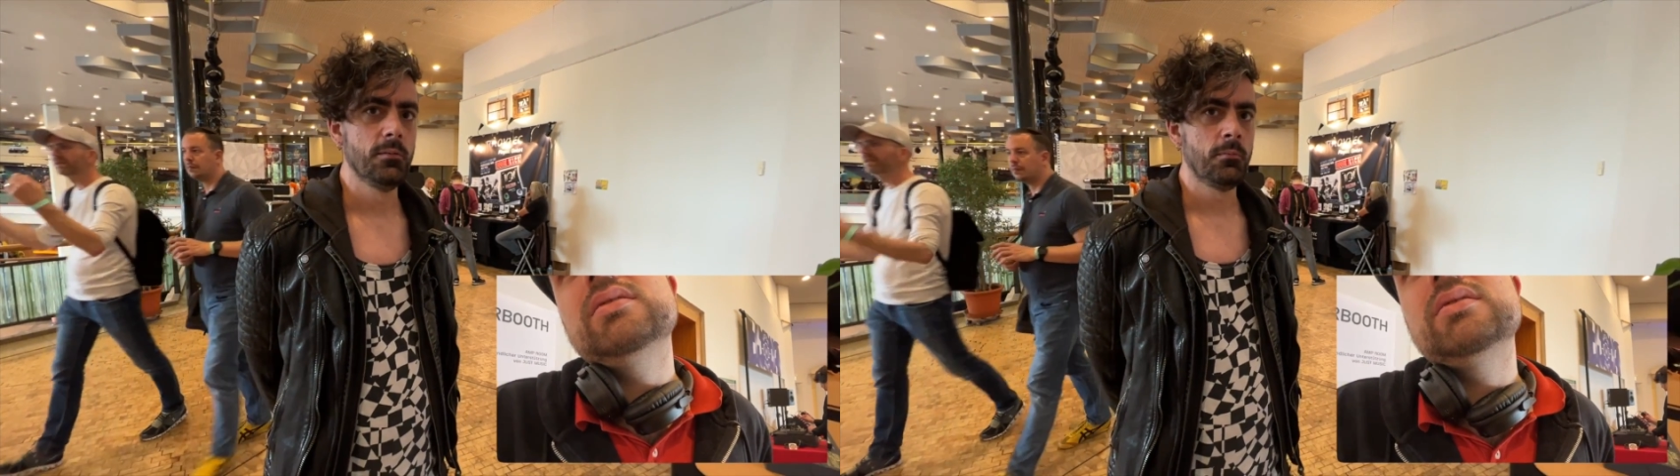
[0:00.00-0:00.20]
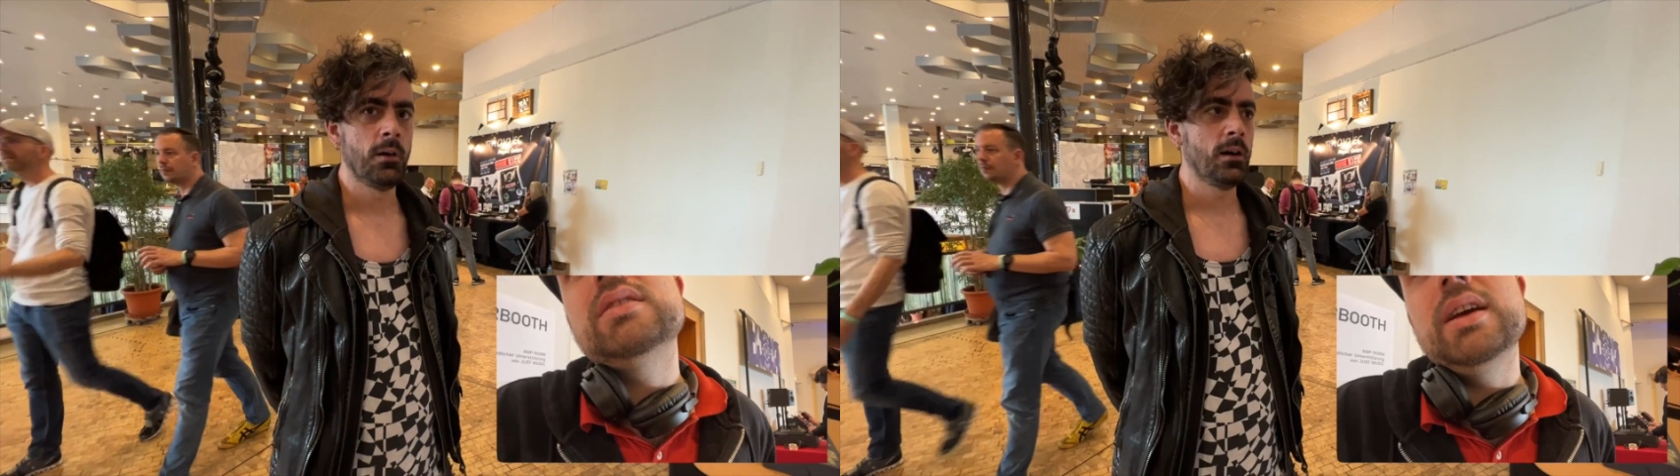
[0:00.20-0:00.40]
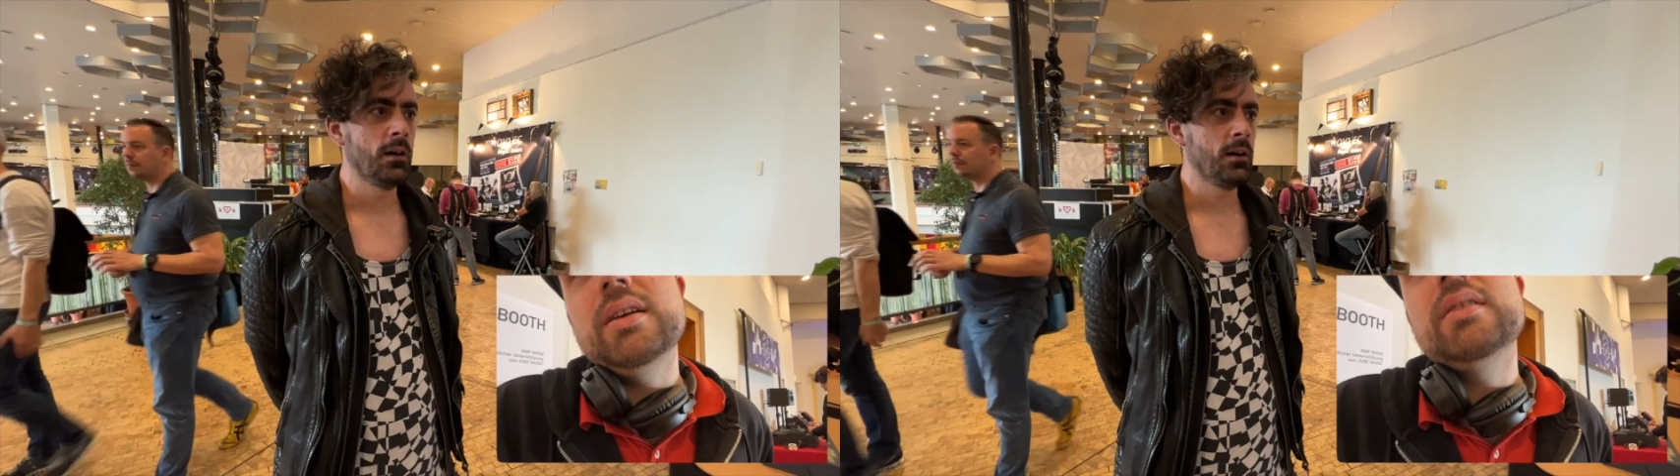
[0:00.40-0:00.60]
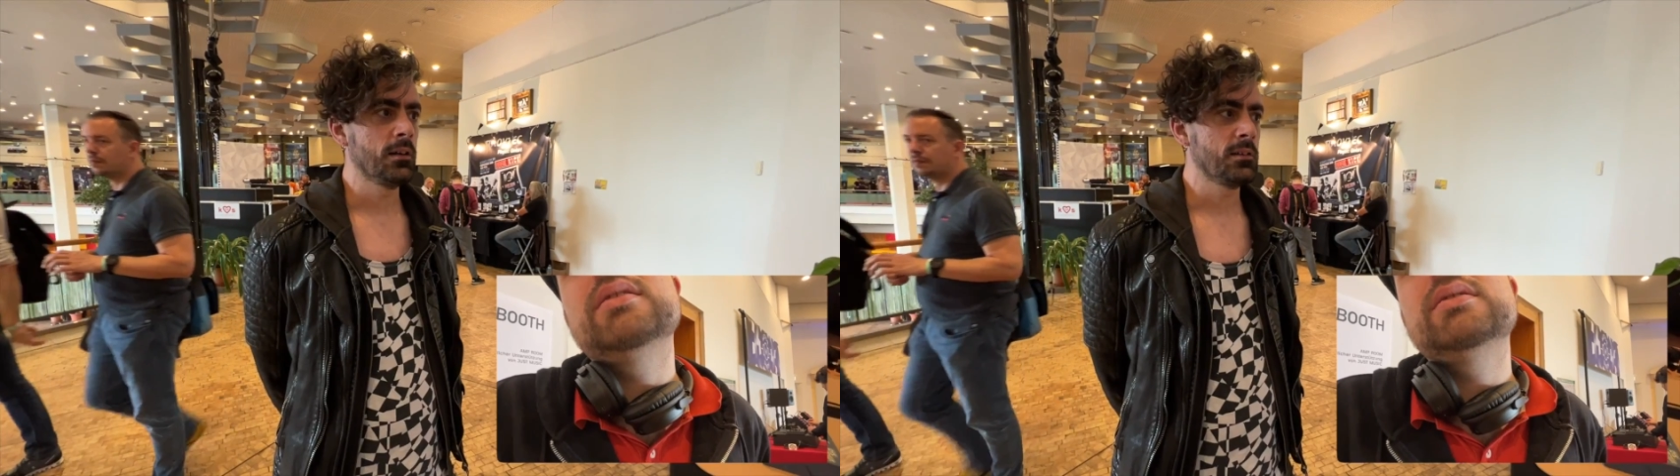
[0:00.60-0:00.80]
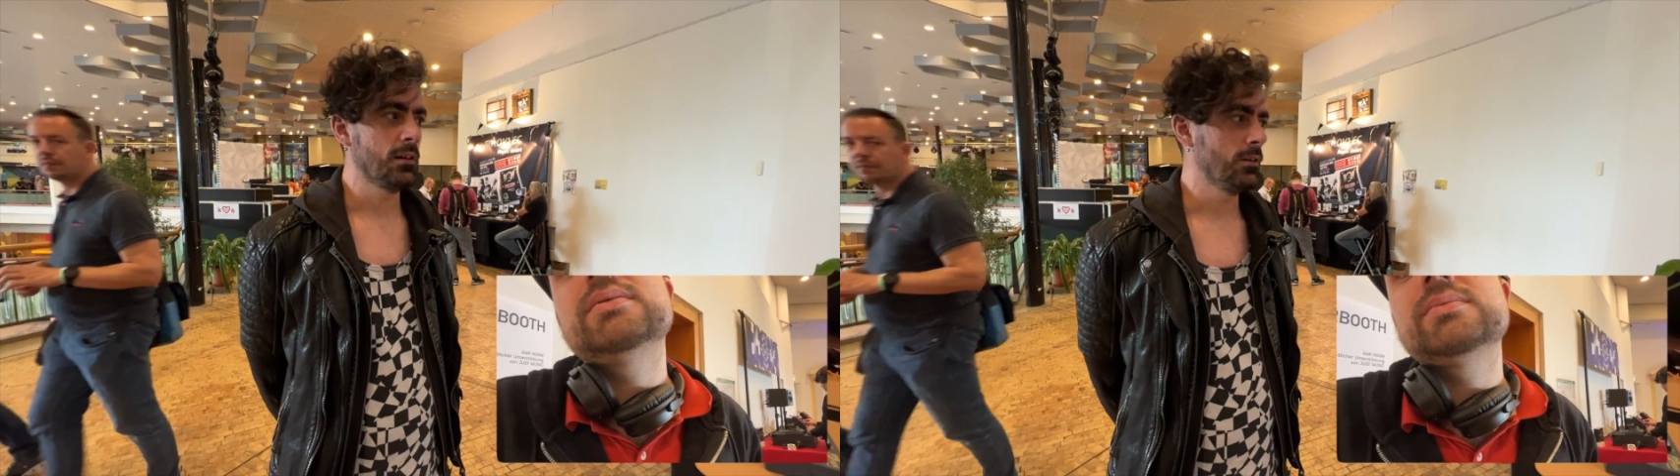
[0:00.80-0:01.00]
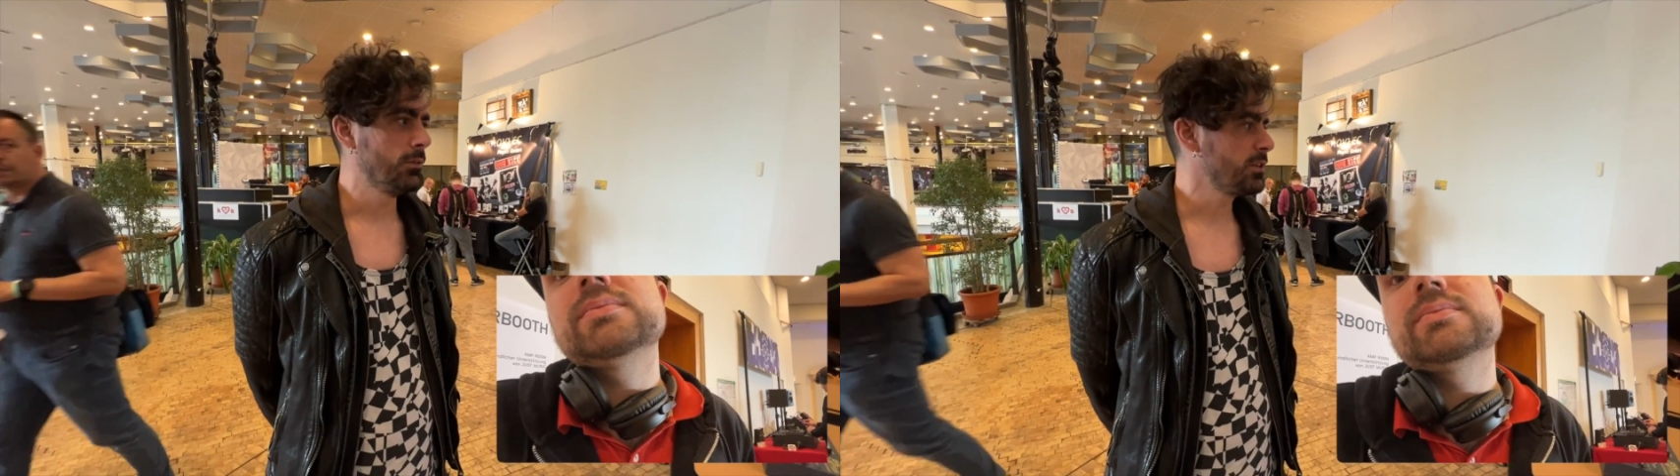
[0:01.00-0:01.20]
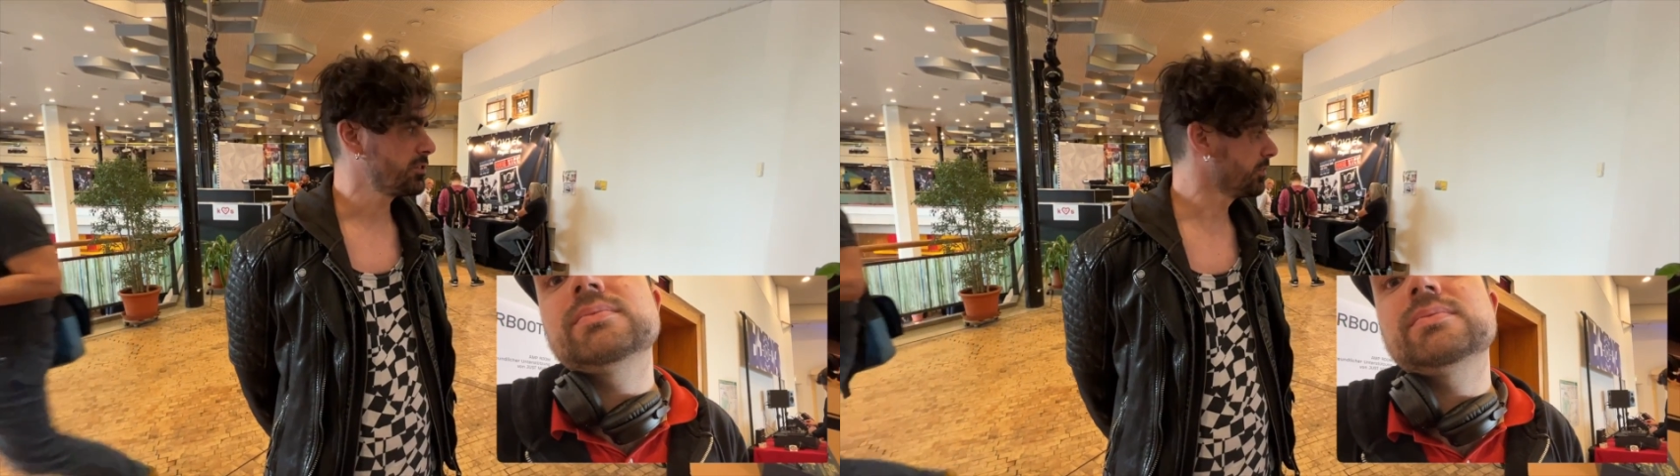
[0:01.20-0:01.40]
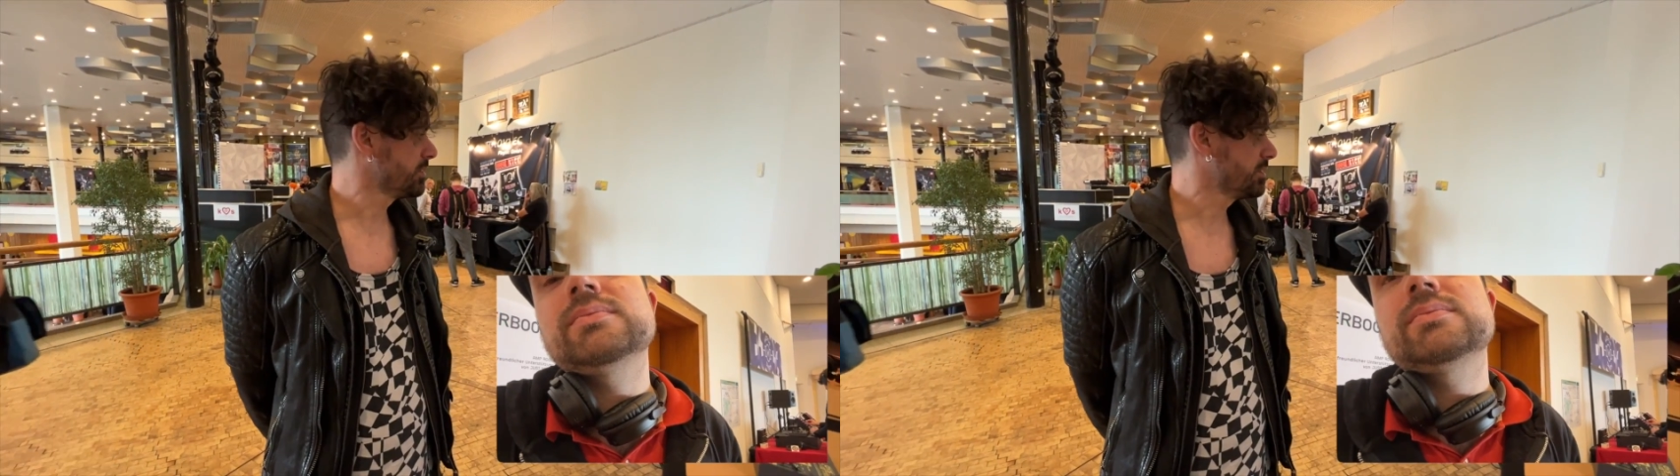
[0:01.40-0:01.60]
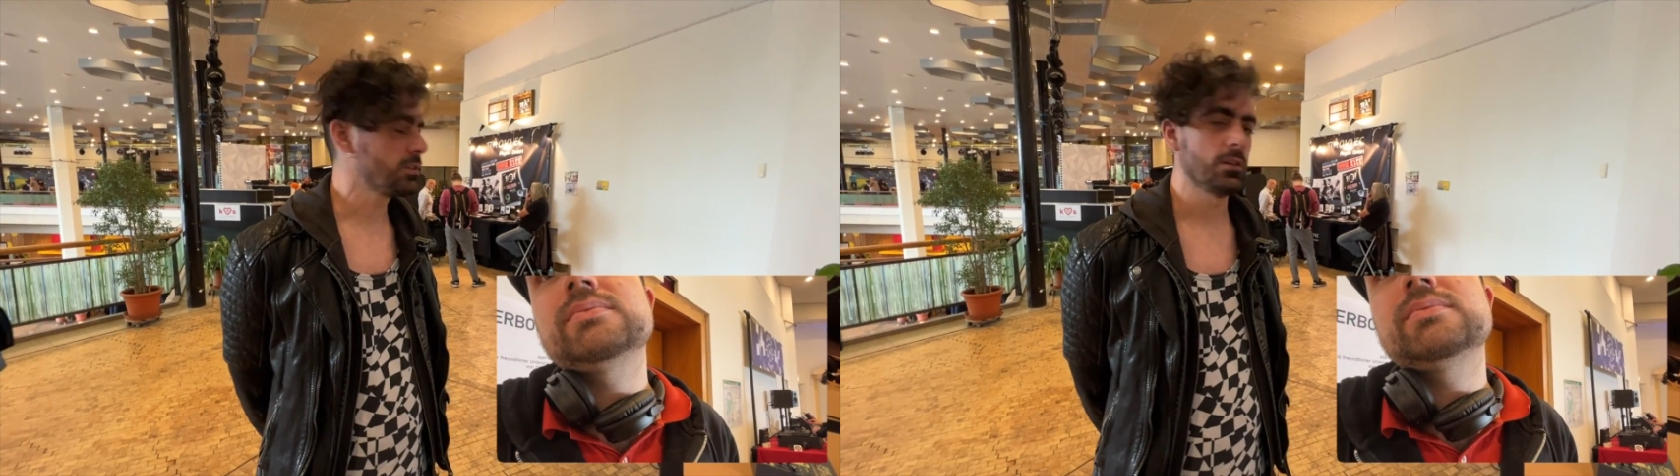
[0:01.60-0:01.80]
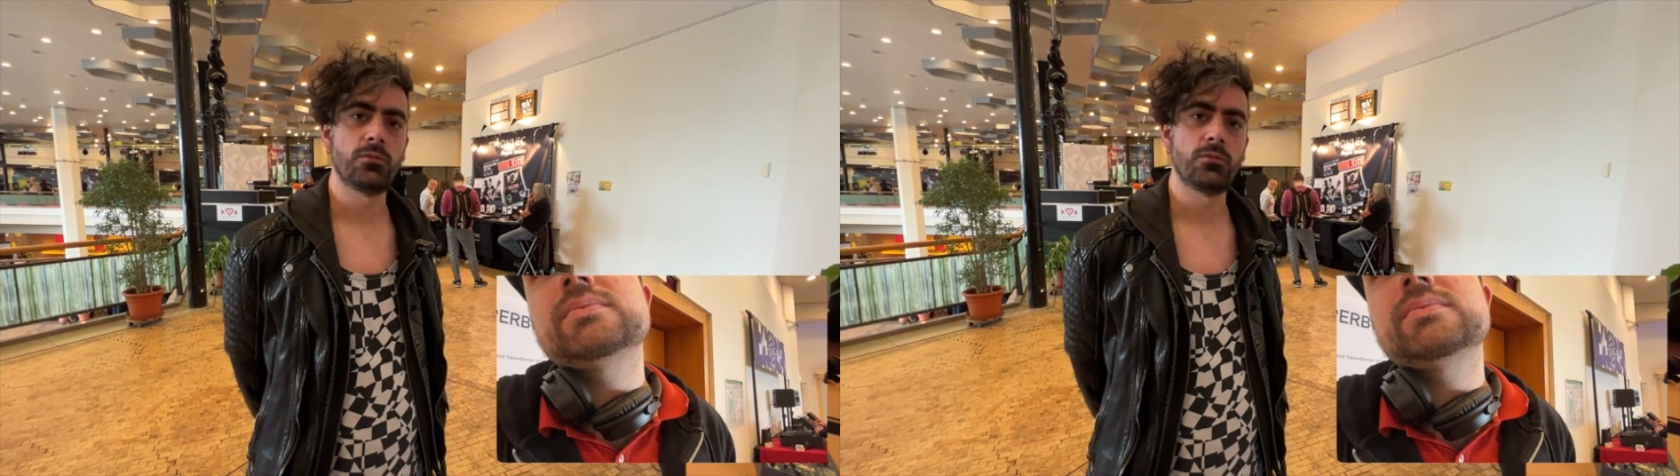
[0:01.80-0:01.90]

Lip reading: but our resources